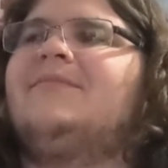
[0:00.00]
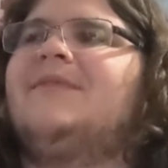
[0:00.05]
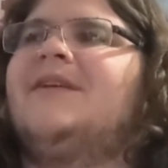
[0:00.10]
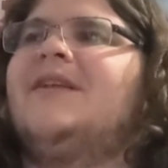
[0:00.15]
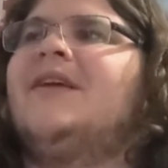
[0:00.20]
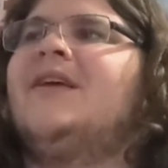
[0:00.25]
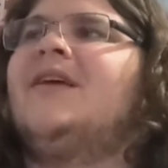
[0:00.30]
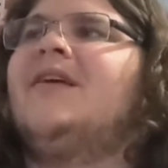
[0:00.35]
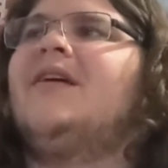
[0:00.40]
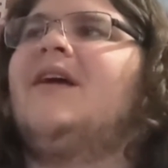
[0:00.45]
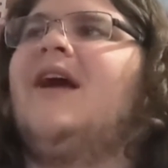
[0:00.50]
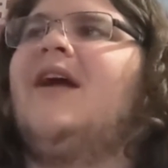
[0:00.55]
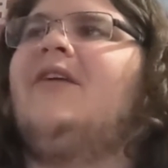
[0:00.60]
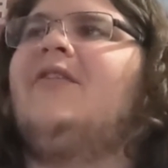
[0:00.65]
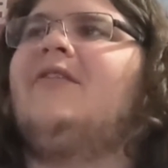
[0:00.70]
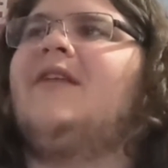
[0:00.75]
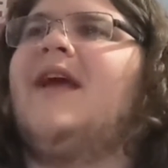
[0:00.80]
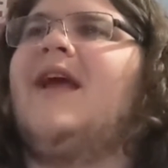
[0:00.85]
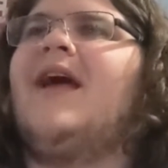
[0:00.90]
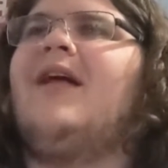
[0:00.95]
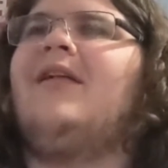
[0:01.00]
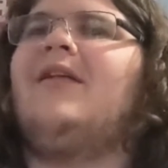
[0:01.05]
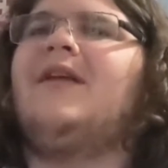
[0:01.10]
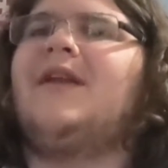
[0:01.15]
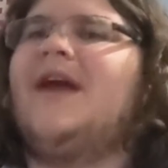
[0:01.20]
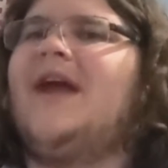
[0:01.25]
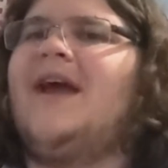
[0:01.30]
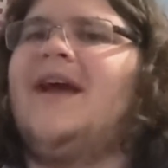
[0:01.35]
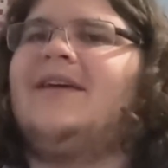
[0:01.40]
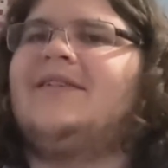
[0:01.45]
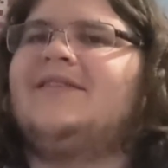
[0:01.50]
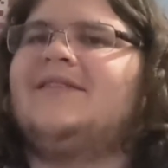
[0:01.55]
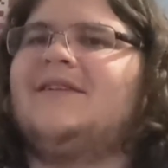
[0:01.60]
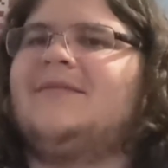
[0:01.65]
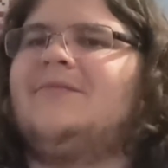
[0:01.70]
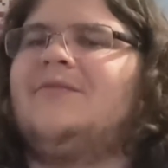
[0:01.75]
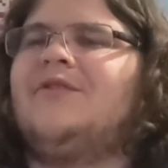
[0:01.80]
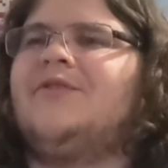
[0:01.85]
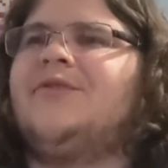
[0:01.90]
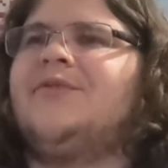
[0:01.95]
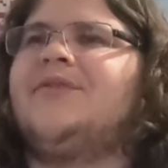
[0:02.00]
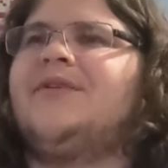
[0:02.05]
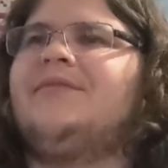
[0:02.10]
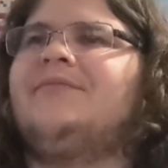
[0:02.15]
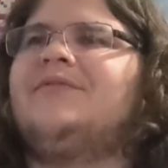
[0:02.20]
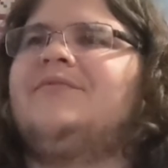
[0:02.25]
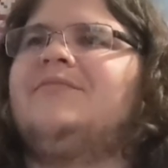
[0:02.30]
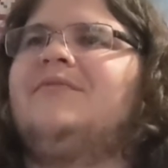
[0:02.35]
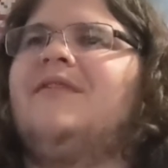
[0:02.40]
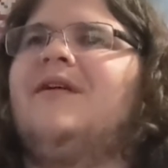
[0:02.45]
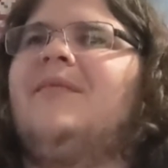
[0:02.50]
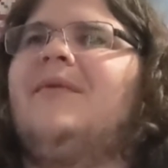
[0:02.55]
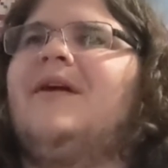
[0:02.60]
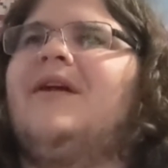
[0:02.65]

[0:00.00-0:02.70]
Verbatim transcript: But I heard Helen ass like multiple times in the movie.